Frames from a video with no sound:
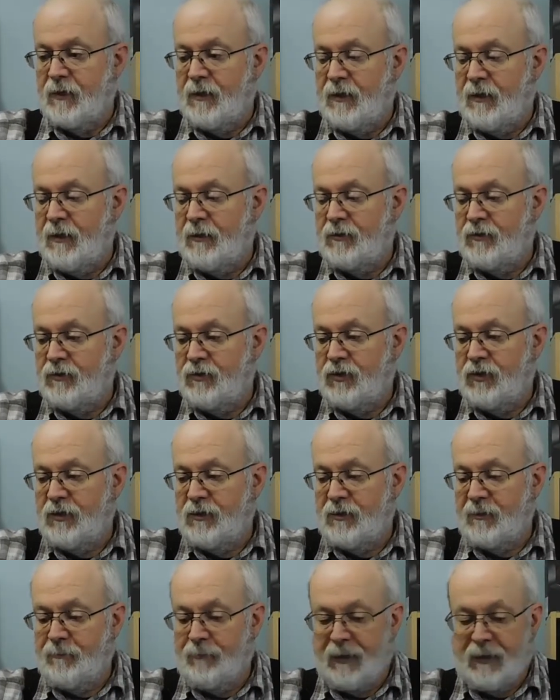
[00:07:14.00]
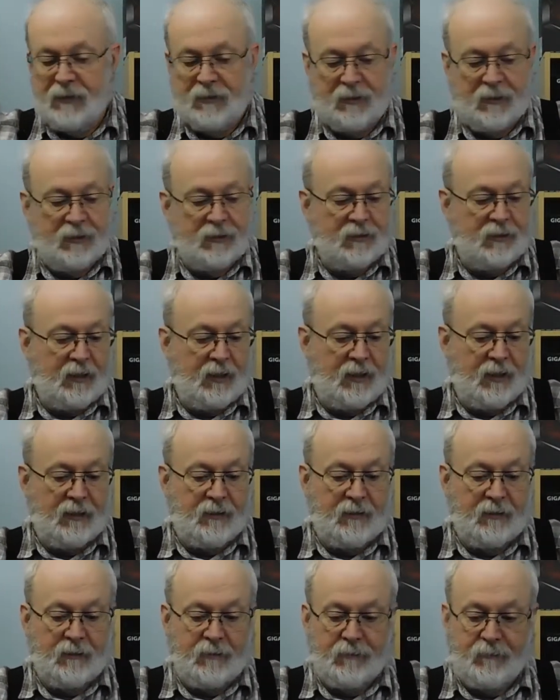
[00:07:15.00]
It's just a basic
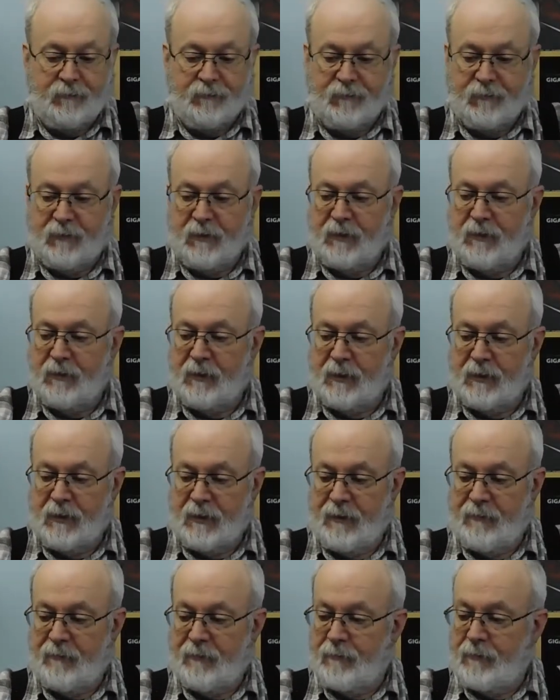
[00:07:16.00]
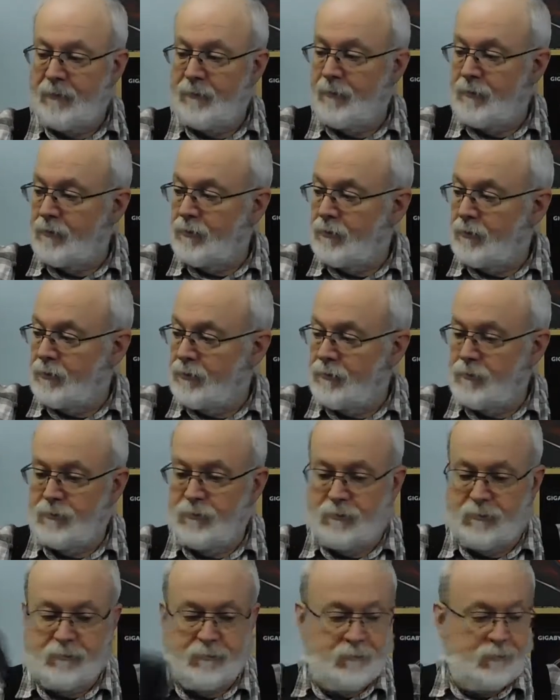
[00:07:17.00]
stand. I can't remember who
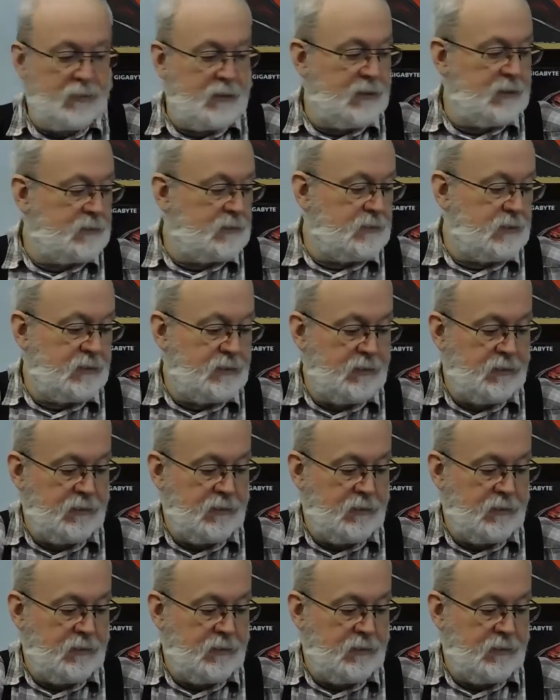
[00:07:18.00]
makes it.